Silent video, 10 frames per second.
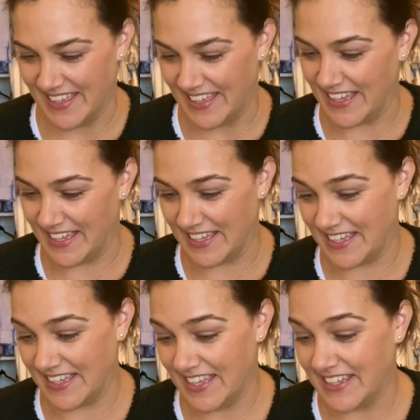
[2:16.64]

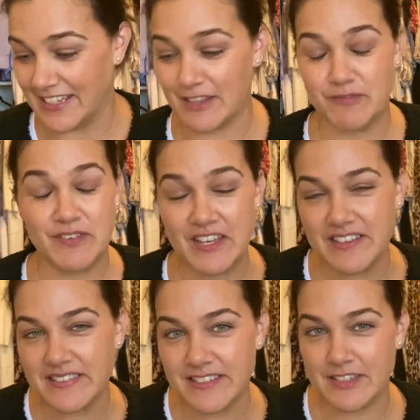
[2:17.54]
Now, the
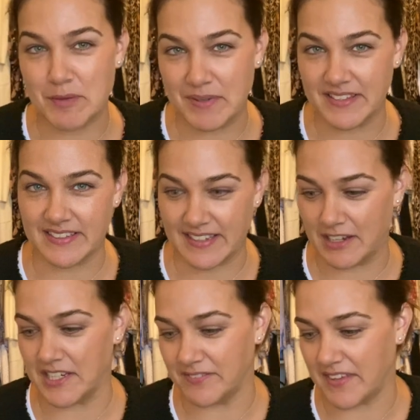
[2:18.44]
first topic that
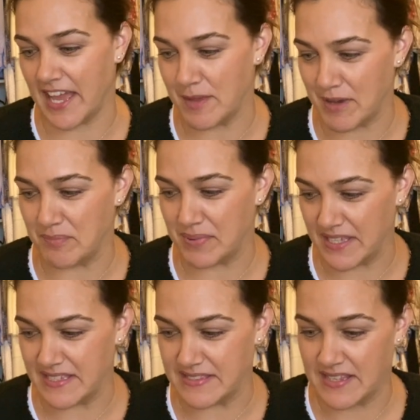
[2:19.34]
kind of came up
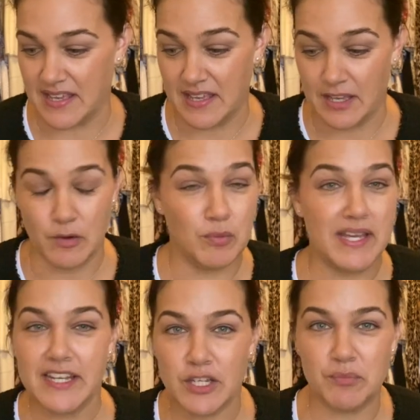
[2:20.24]
is,
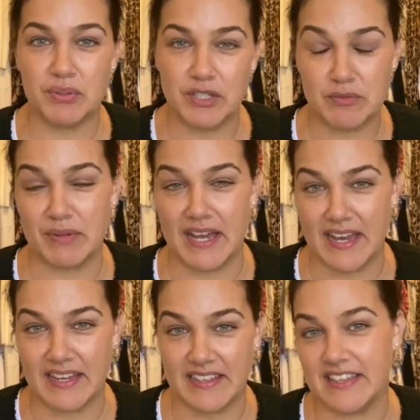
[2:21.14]
where do you put your
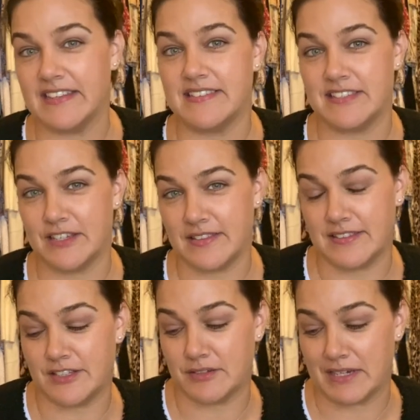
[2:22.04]
bag in certain
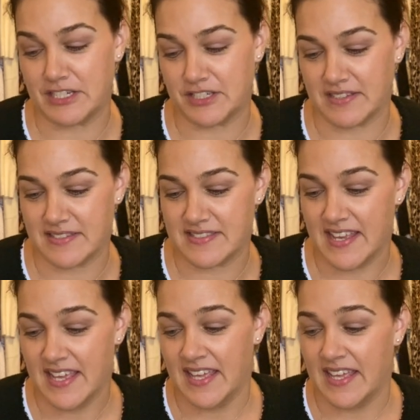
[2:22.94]
situations?
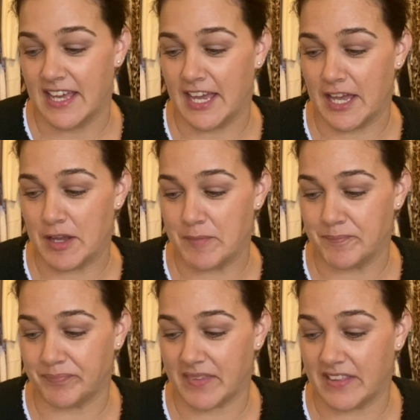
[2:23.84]

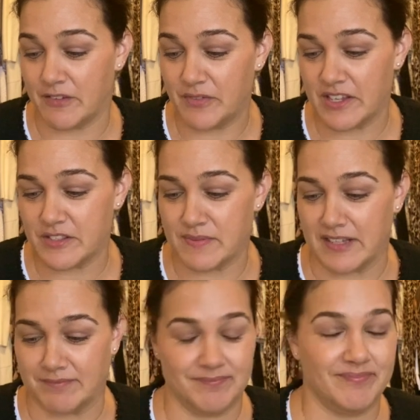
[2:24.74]
The first
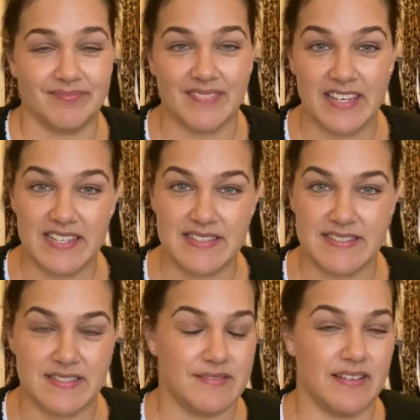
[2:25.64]
one
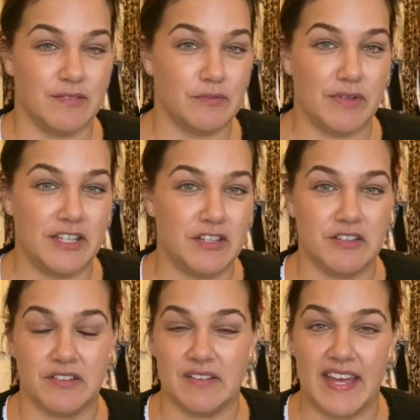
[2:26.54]
is when
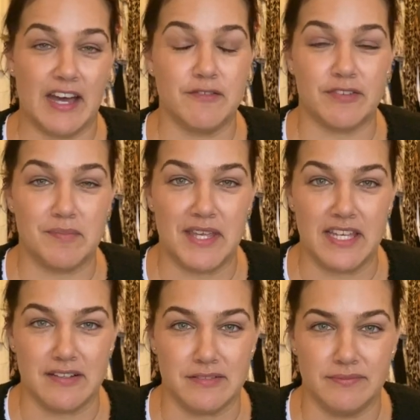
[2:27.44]
you're out for a
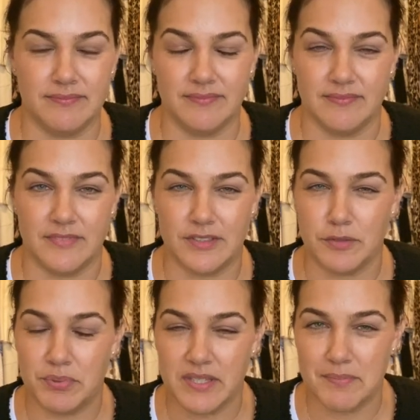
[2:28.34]
meal. Do you
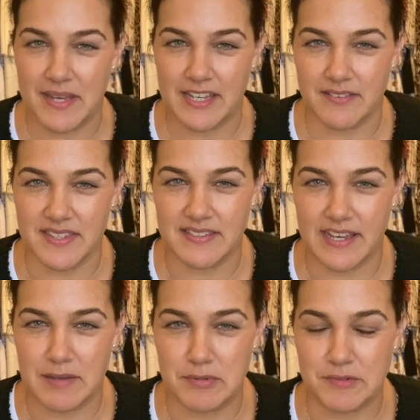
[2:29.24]
put your bag on the
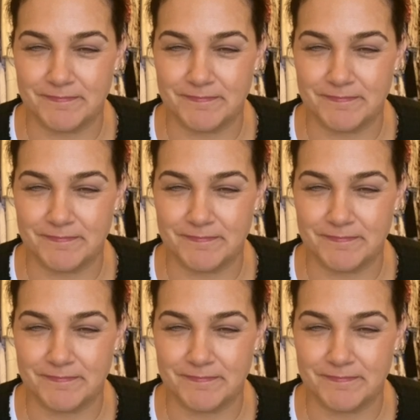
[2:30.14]
table?